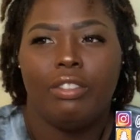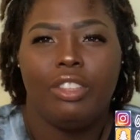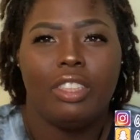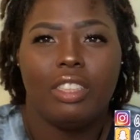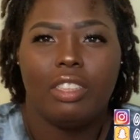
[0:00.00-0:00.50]

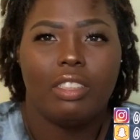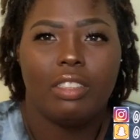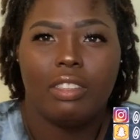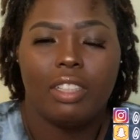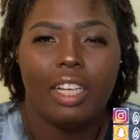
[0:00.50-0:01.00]
just
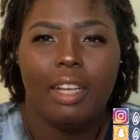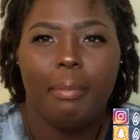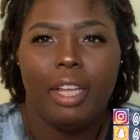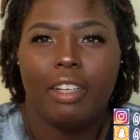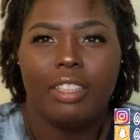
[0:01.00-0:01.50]
cut
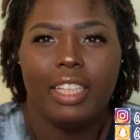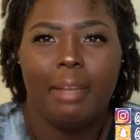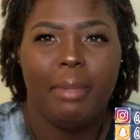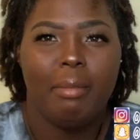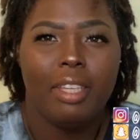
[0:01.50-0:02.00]
back on that.
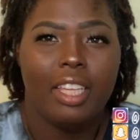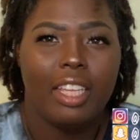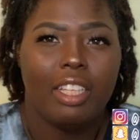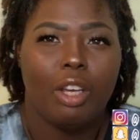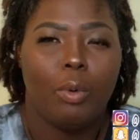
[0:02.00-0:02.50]
Maybe
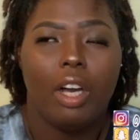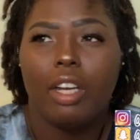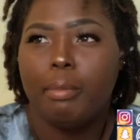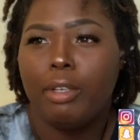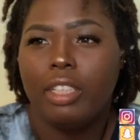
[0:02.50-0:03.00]
get a
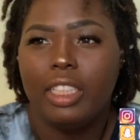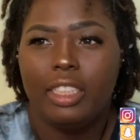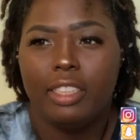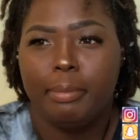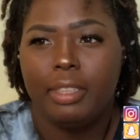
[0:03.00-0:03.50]
guacamole dip